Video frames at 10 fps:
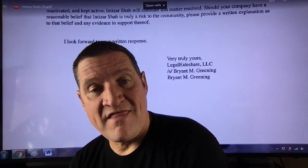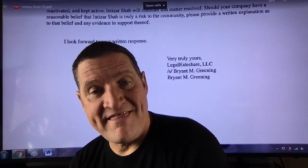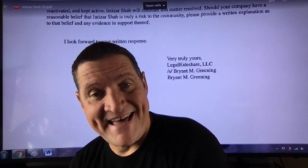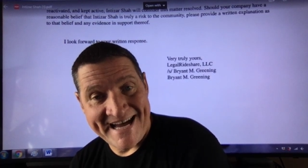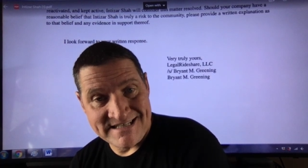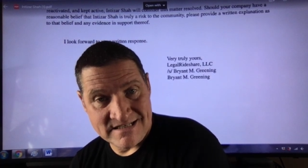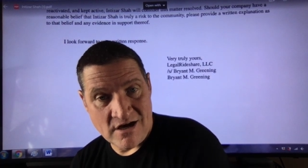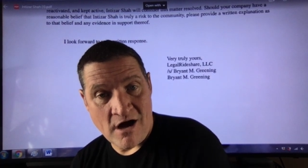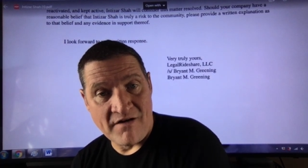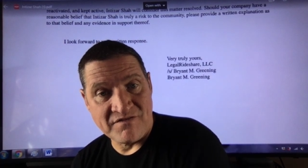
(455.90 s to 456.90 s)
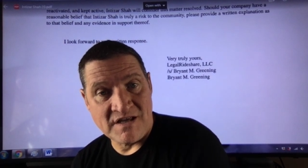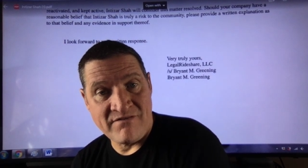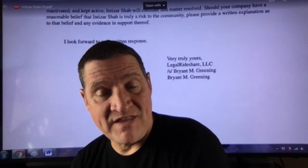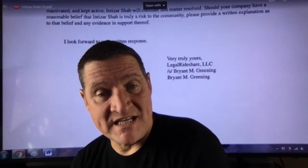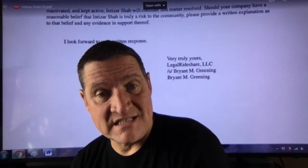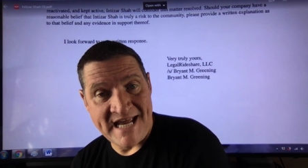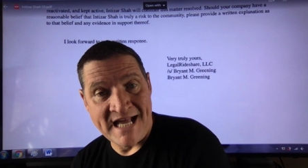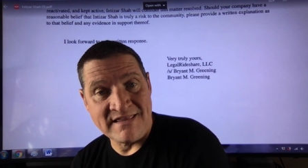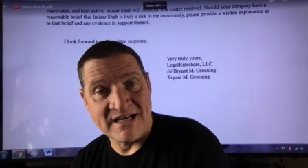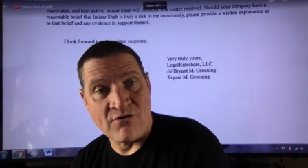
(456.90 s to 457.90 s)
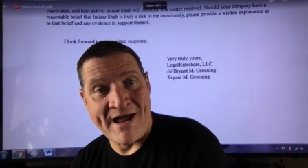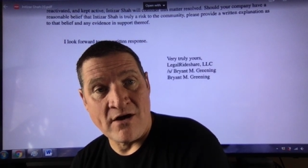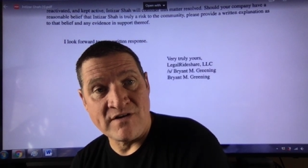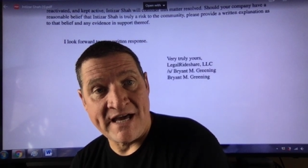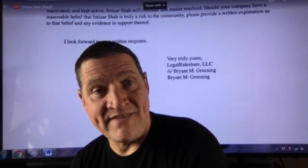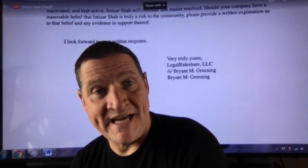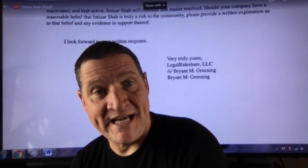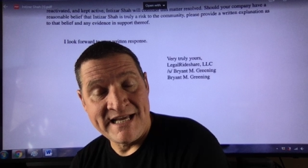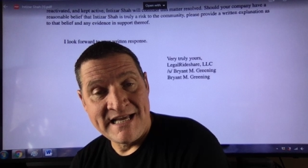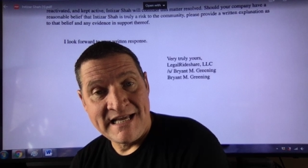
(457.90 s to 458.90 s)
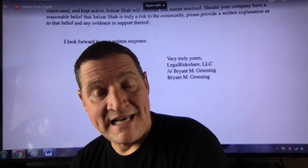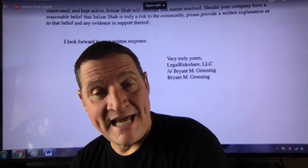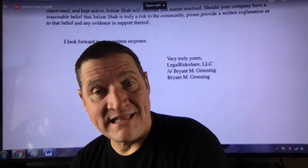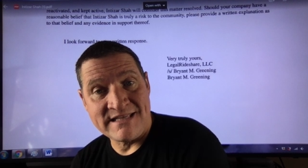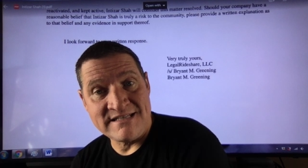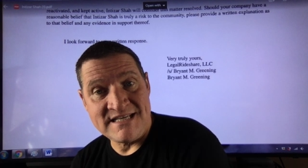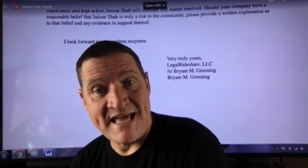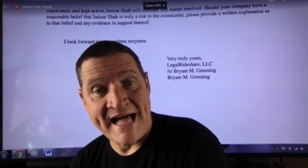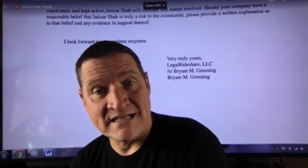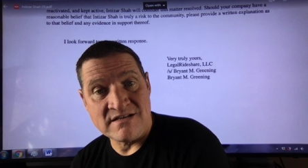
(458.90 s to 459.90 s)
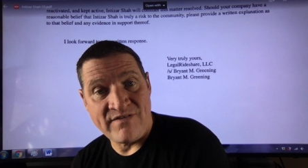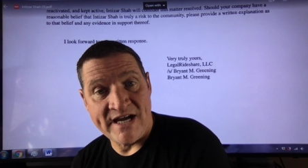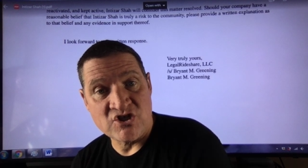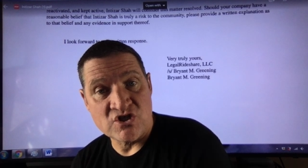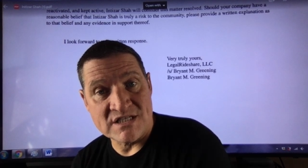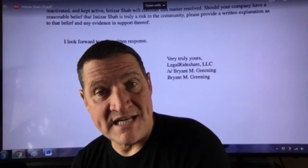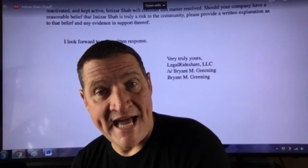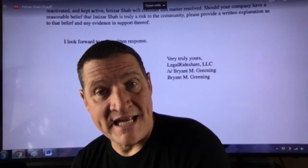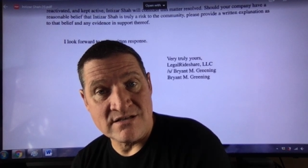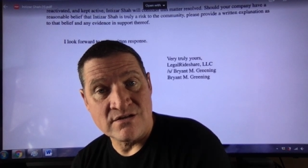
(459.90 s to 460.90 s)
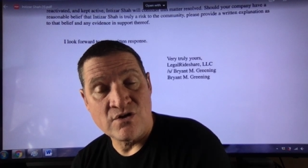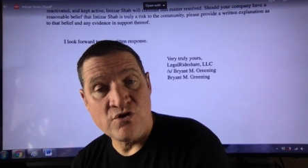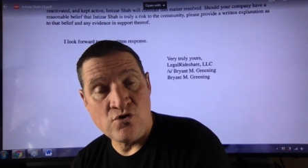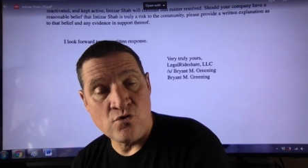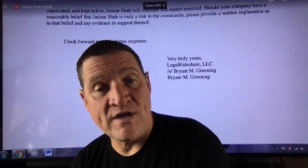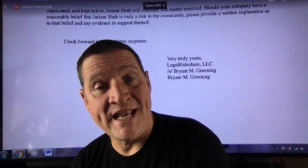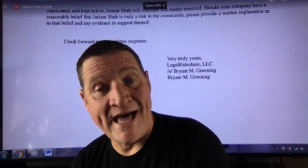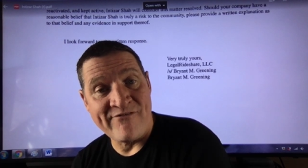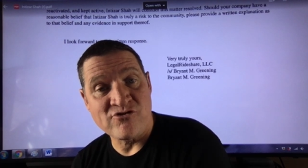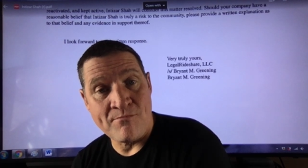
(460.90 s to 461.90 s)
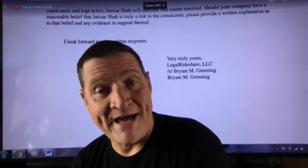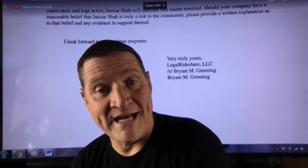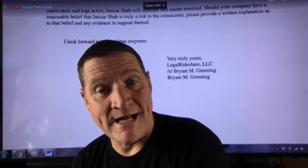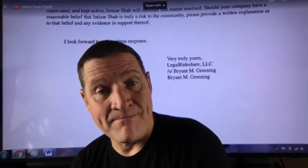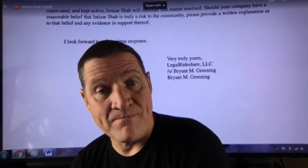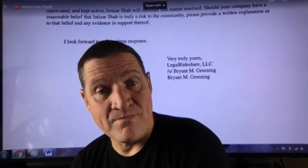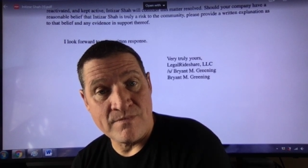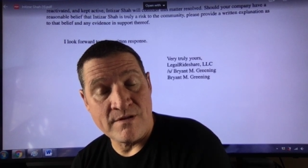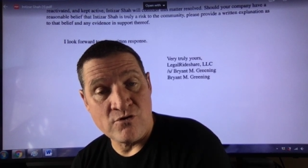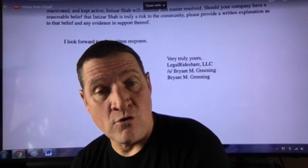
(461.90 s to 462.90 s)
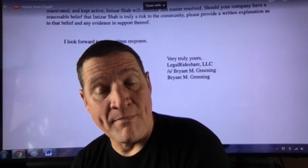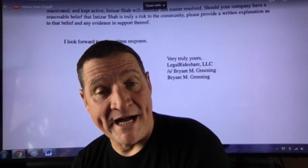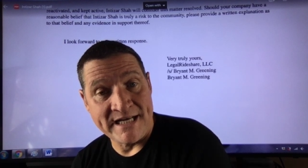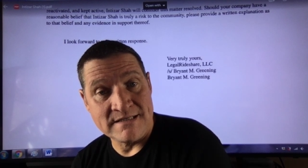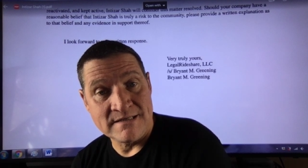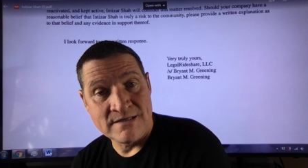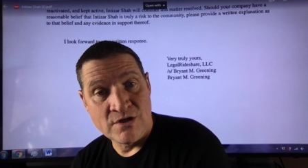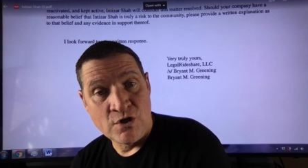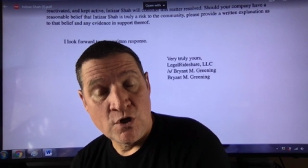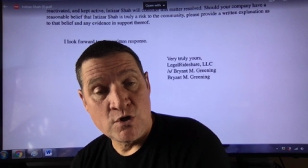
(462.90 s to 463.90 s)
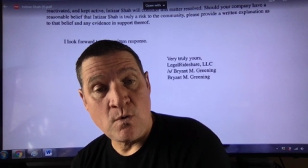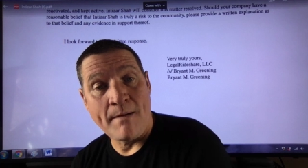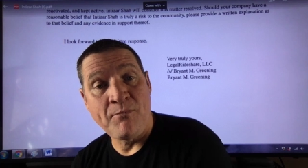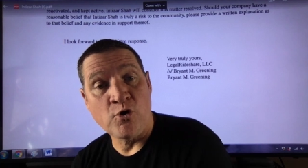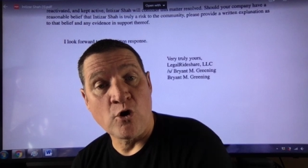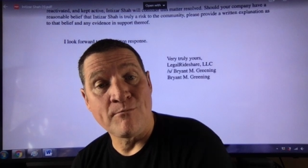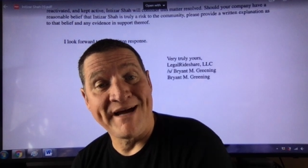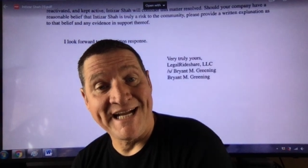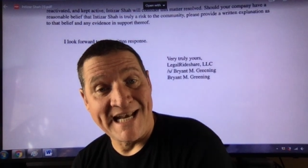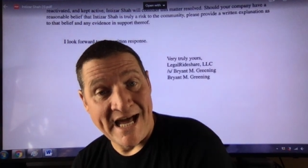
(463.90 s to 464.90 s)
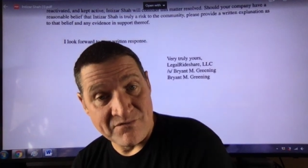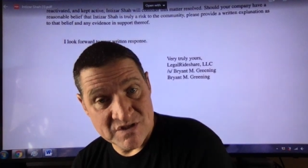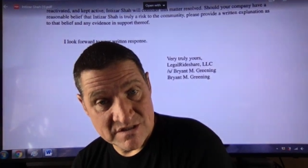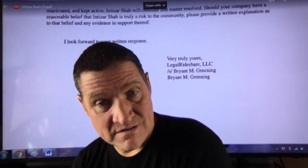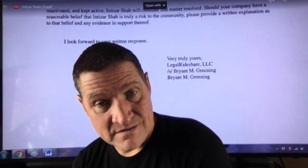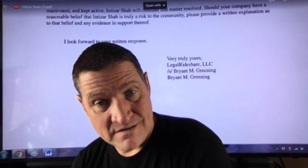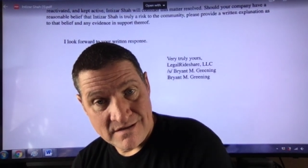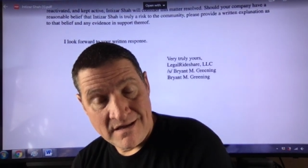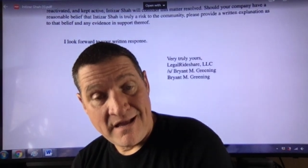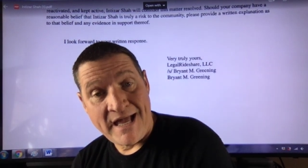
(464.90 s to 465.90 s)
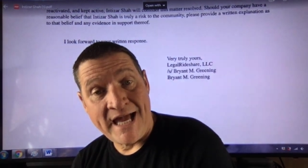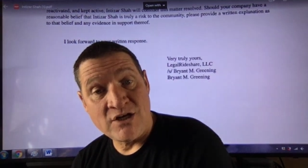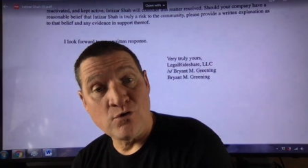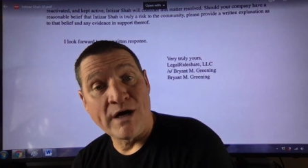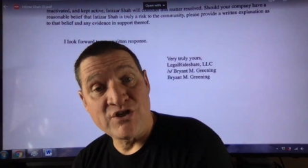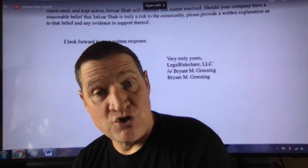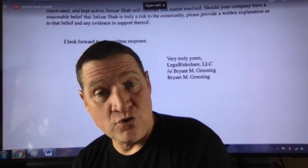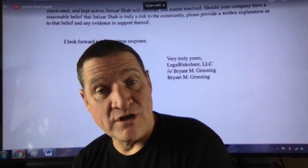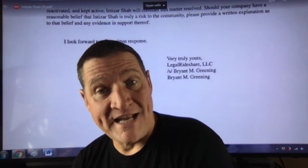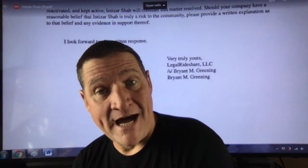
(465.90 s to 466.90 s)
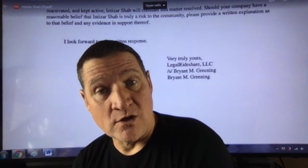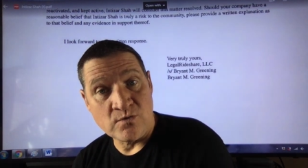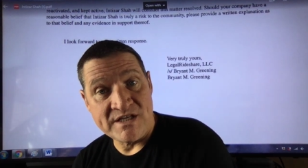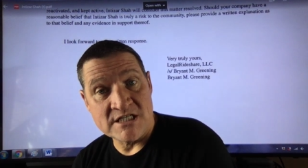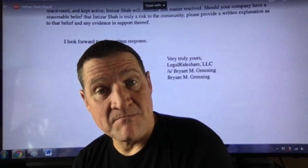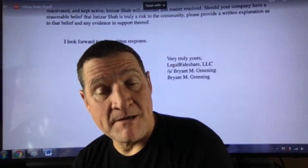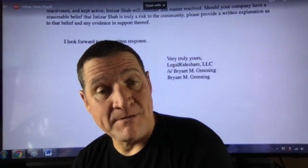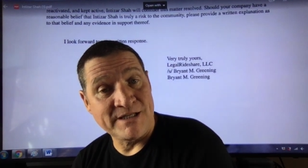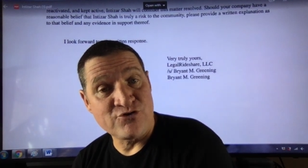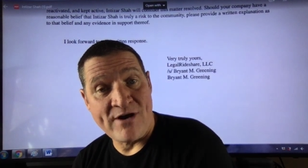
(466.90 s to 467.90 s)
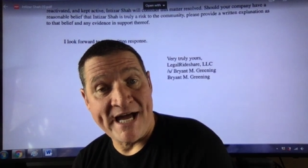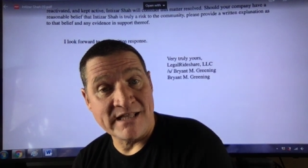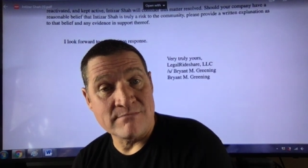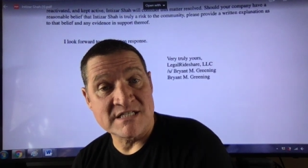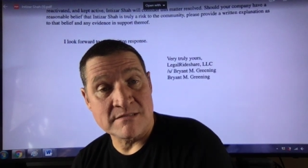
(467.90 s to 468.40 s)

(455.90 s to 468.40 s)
That after, if they stand their ground and they let the deactivation stand, you then have to make up your mind. Do I put on my gloves and do I duke it out with these people and drag them